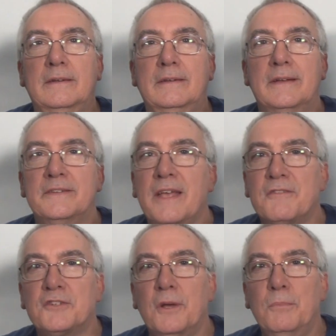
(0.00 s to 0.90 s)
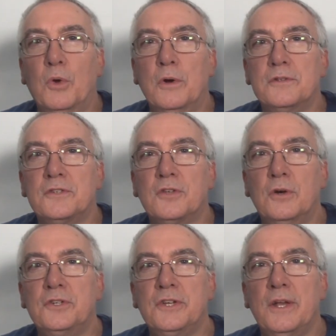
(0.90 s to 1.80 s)
It does have some noise
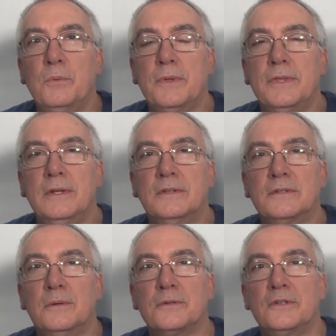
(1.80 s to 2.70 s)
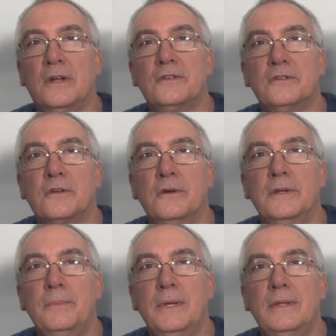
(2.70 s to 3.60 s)
associated with it, so it's not just
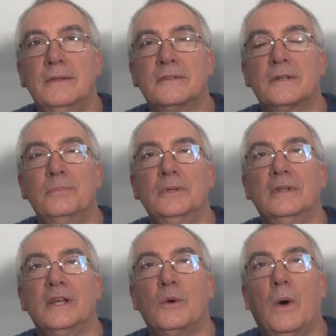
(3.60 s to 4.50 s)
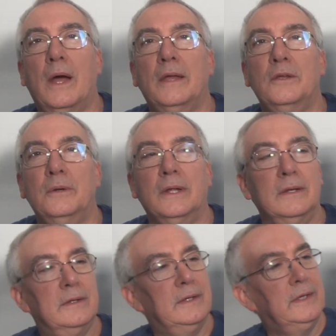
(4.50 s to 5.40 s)
going to be this completely quiet unit
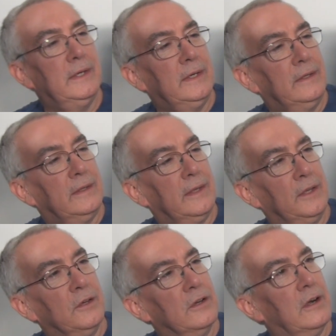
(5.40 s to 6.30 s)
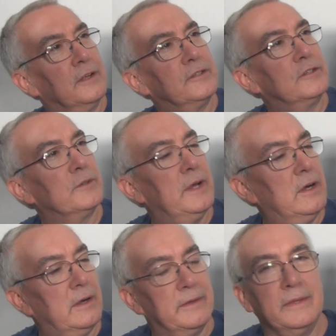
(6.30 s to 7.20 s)
that you can concentrate
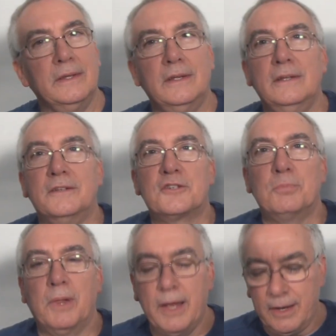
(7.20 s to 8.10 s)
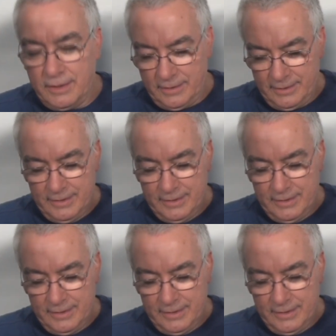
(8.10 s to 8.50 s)
on the display.